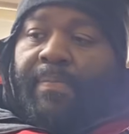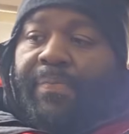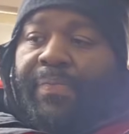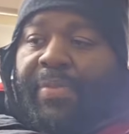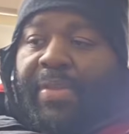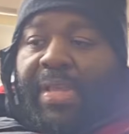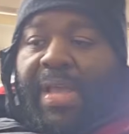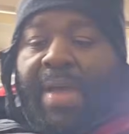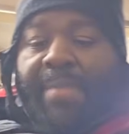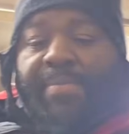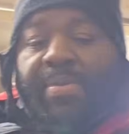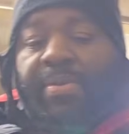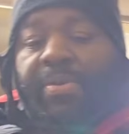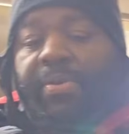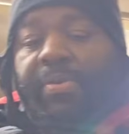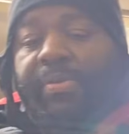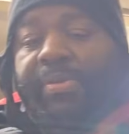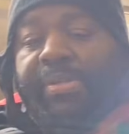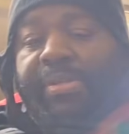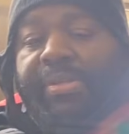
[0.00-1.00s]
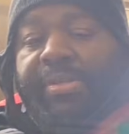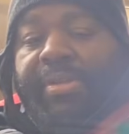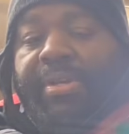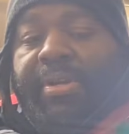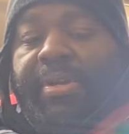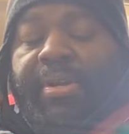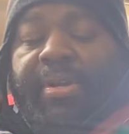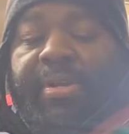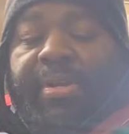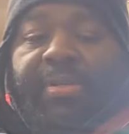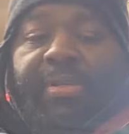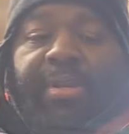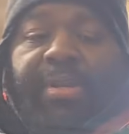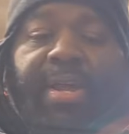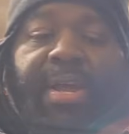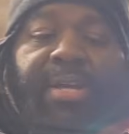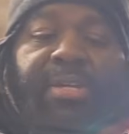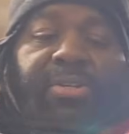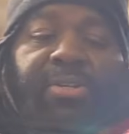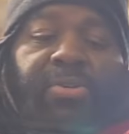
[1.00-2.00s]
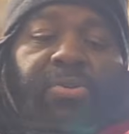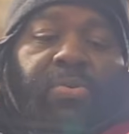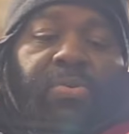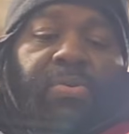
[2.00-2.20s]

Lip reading: I've been using Sticker International.